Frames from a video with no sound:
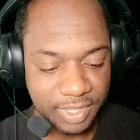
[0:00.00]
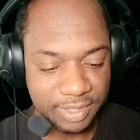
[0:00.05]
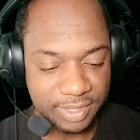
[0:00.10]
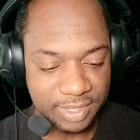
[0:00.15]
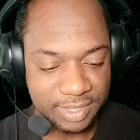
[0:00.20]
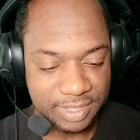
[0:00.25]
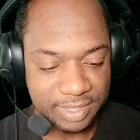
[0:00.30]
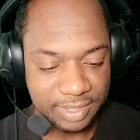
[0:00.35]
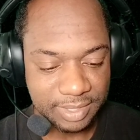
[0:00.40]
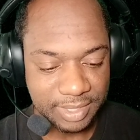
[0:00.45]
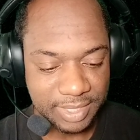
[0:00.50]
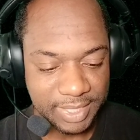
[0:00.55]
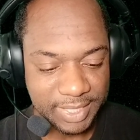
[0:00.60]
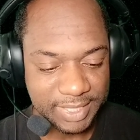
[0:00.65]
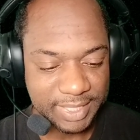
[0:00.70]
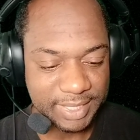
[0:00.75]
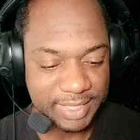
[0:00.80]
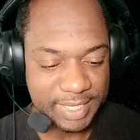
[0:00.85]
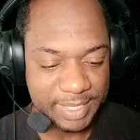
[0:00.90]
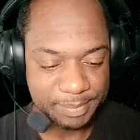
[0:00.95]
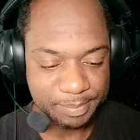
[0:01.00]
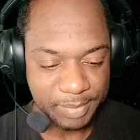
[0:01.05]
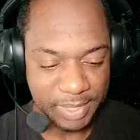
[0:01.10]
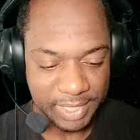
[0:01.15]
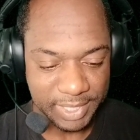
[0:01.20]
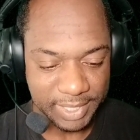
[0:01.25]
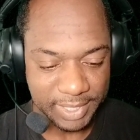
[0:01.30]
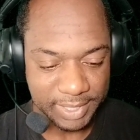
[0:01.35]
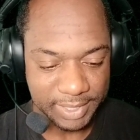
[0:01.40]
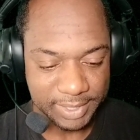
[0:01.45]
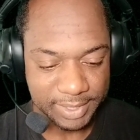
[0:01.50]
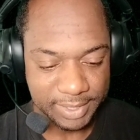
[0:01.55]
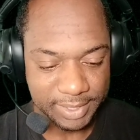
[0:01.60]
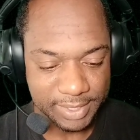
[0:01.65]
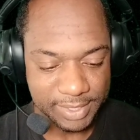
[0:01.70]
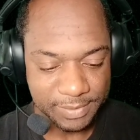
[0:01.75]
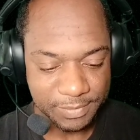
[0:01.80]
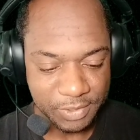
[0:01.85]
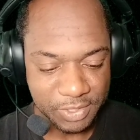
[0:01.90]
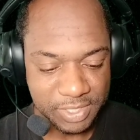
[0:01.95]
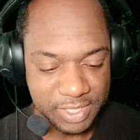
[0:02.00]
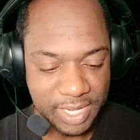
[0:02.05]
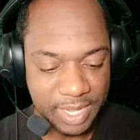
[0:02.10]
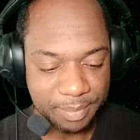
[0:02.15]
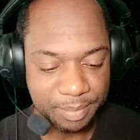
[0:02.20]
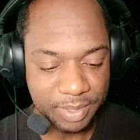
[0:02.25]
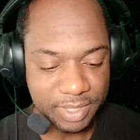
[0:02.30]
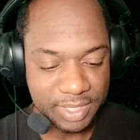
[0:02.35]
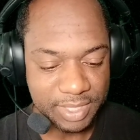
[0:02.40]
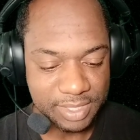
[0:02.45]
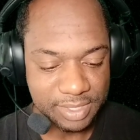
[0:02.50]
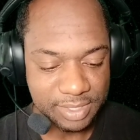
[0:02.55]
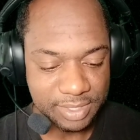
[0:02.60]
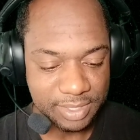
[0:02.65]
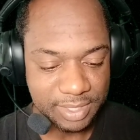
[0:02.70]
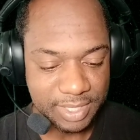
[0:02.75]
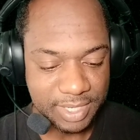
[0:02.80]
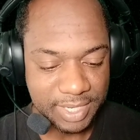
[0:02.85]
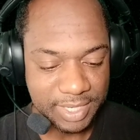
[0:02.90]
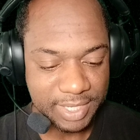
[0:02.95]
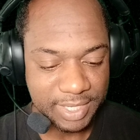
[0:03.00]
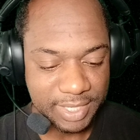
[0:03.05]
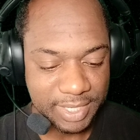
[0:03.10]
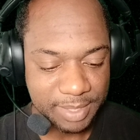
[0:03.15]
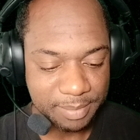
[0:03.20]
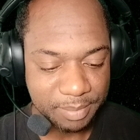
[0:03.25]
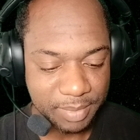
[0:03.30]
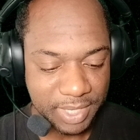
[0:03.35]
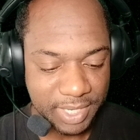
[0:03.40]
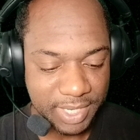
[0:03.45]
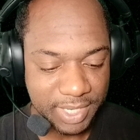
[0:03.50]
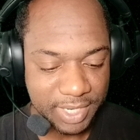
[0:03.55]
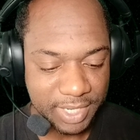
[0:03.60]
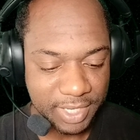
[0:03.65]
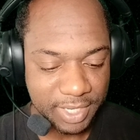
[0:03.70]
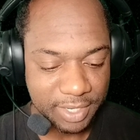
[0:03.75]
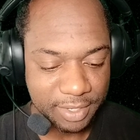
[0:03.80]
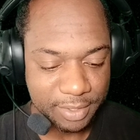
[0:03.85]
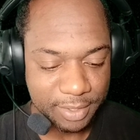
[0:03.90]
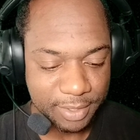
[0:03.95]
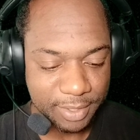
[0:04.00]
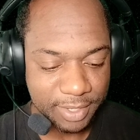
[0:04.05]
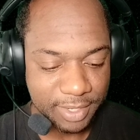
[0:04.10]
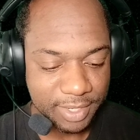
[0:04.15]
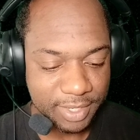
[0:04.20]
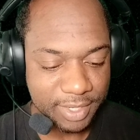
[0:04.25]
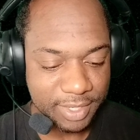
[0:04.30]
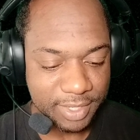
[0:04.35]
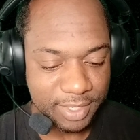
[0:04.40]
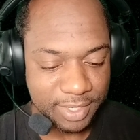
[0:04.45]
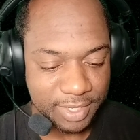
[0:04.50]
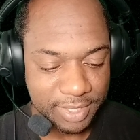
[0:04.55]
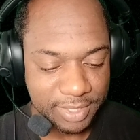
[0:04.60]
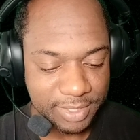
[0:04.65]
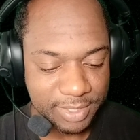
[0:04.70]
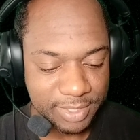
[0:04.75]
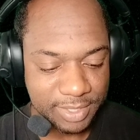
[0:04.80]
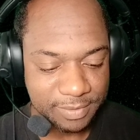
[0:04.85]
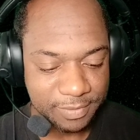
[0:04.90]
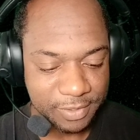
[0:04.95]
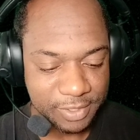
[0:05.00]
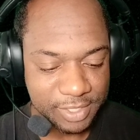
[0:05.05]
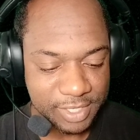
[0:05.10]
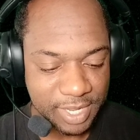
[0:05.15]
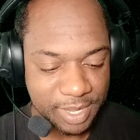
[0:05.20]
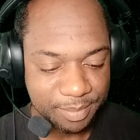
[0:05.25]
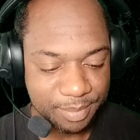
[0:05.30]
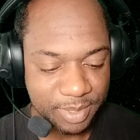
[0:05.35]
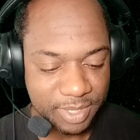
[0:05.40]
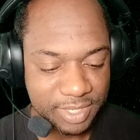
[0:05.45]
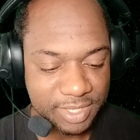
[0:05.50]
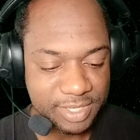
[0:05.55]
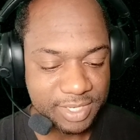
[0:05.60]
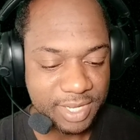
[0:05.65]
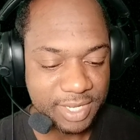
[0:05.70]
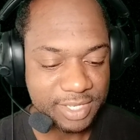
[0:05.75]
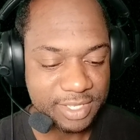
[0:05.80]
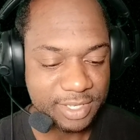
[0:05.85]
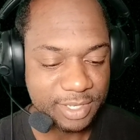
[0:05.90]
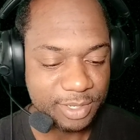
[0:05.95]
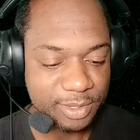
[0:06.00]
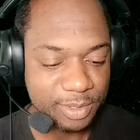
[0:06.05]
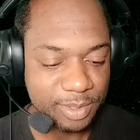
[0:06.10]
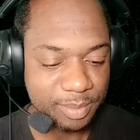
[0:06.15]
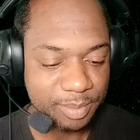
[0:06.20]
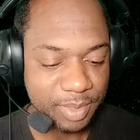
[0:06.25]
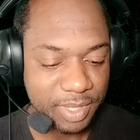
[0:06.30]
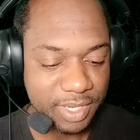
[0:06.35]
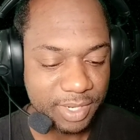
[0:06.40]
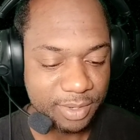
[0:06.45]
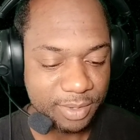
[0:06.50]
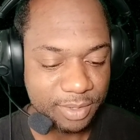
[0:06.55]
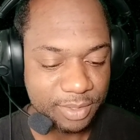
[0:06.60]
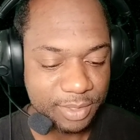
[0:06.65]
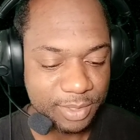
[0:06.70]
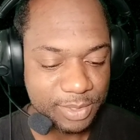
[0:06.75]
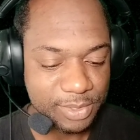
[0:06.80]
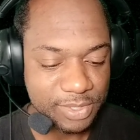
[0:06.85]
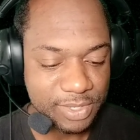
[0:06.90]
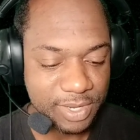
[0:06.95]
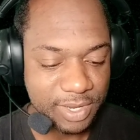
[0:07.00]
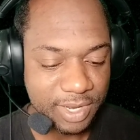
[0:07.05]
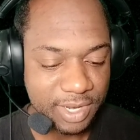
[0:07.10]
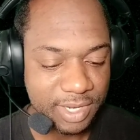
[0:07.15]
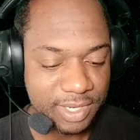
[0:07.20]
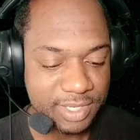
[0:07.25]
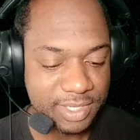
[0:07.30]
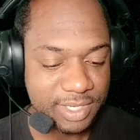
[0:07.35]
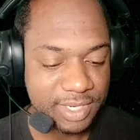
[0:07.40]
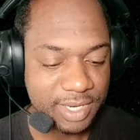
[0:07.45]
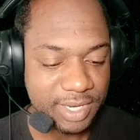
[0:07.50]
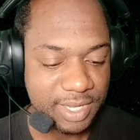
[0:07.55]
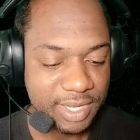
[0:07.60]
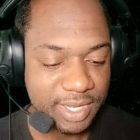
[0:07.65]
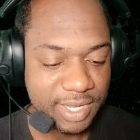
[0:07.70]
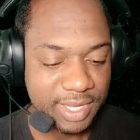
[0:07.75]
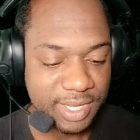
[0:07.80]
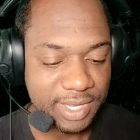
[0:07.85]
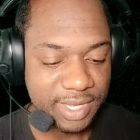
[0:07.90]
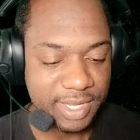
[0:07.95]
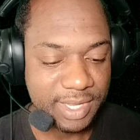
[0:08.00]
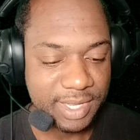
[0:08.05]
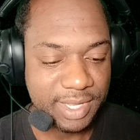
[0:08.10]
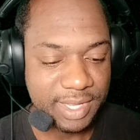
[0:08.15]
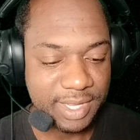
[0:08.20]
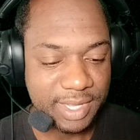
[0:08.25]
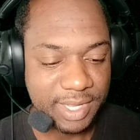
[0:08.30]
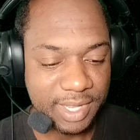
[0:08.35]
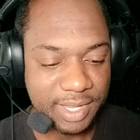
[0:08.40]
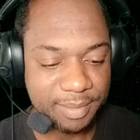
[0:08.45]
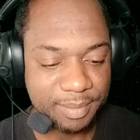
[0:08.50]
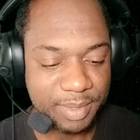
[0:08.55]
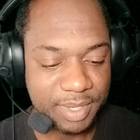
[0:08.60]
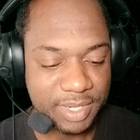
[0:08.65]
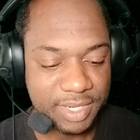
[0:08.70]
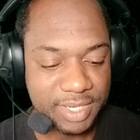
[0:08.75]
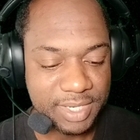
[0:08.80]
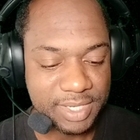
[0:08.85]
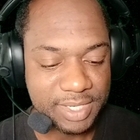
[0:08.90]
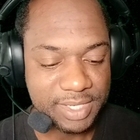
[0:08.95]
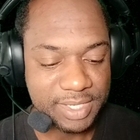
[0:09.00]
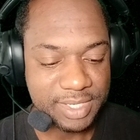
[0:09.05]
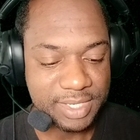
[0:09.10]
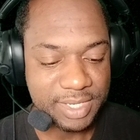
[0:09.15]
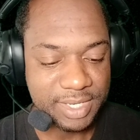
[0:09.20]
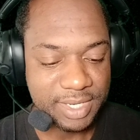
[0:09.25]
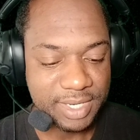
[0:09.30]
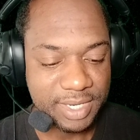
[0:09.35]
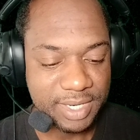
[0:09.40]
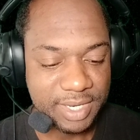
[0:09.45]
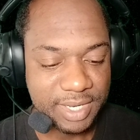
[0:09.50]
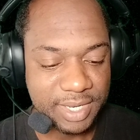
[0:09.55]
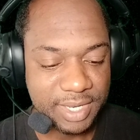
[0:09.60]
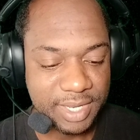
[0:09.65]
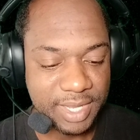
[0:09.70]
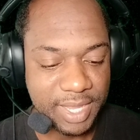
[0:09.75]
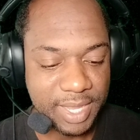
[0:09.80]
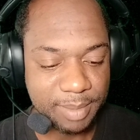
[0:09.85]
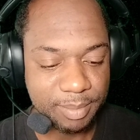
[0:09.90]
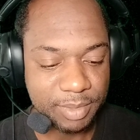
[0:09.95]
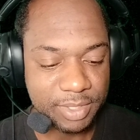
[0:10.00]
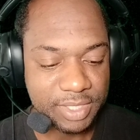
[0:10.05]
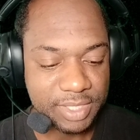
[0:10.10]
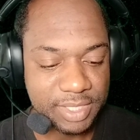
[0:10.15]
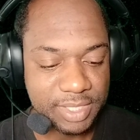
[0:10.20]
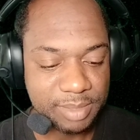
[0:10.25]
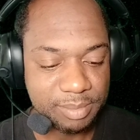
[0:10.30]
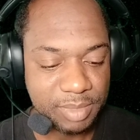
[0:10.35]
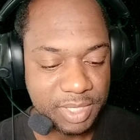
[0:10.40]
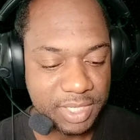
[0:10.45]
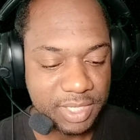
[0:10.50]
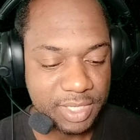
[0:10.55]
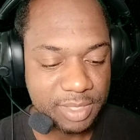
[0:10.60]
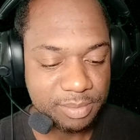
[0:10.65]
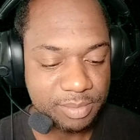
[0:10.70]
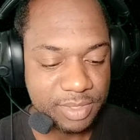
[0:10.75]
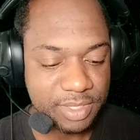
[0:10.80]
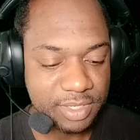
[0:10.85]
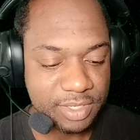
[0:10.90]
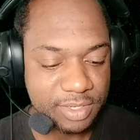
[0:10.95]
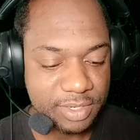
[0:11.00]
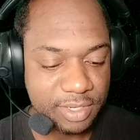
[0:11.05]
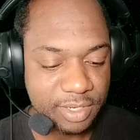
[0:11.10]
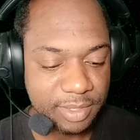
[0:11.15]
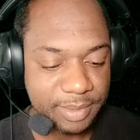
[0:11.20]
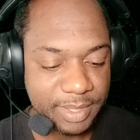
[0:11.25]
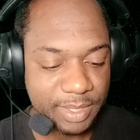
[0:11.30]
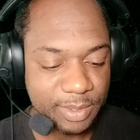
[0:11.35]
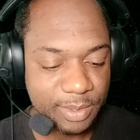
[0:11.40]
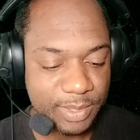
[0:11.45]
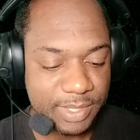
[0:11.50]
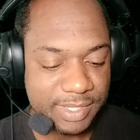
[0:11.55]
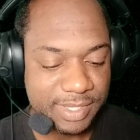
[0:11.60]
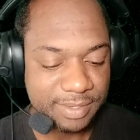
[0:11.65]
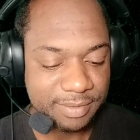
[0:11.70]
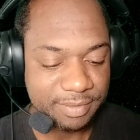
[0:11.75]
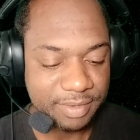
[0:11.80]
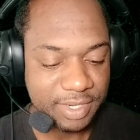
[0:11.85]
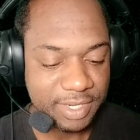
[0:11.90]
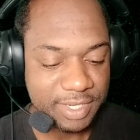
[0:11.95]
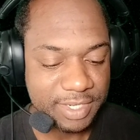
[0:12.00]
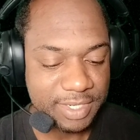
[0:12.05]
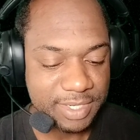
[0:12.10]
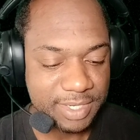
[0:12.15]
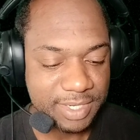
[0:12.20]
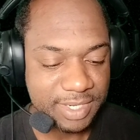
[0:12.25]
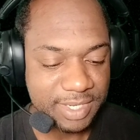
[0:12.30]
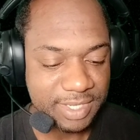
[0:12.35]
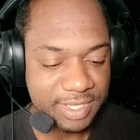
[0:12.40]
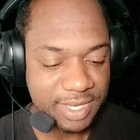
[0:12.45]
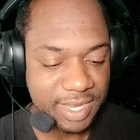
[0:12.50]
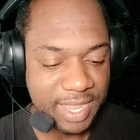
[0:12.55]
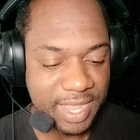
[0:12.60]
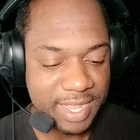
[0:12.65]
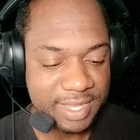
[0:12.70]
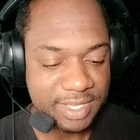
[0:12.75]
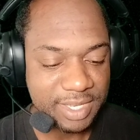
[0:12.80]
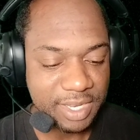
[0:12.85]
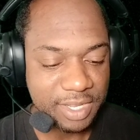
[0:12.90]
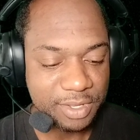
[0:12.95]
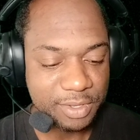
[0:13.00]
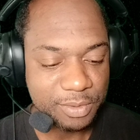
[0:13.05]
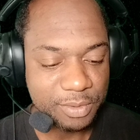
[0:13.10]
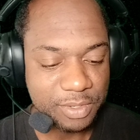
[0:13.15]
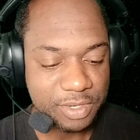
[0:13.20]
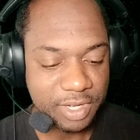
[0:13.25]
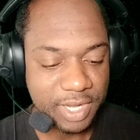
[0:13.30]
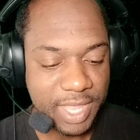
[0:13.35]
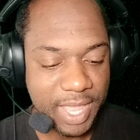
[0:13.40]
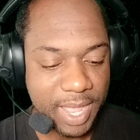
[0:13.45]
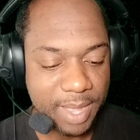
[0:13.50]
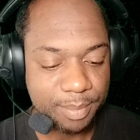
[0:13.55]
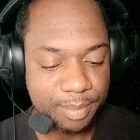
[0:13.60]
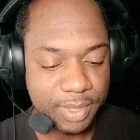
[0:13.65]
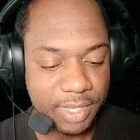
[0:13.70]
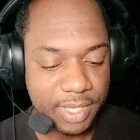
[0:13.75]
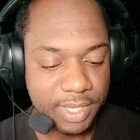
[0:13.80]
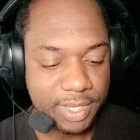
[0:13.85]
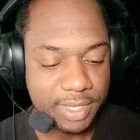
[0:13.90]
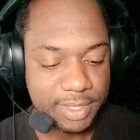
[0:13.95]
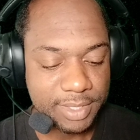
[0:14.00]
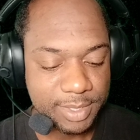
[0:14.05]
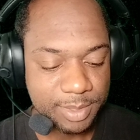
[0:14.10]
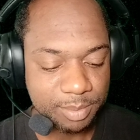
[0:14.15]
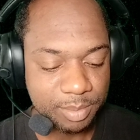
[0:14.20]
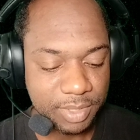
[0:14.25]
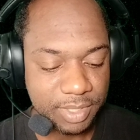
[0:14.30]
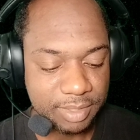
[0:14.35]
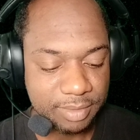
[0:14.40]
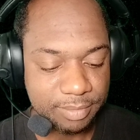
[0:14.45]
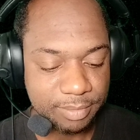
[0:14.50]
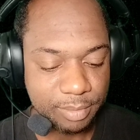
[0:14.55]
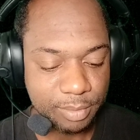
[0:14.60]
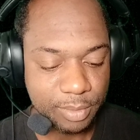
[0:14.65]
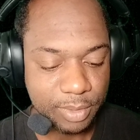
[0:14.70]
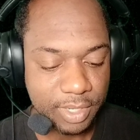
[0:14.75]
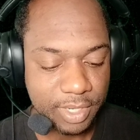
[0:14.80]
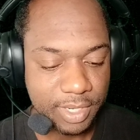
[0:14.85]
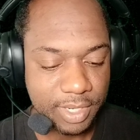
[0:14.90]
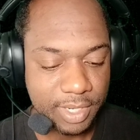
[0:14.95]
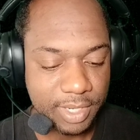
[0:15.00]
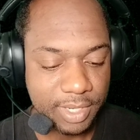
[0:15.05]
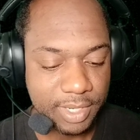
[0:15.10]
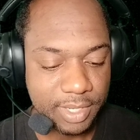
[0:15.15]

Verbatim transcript: Doesn't look like he can make it. His Verstappen doesn't look like he can make it either. I'd say his Verstappen decides to go to pit on those hards. Uh, but his Hamilton in mediums is going to be going to finish because he has a huge gap to P4.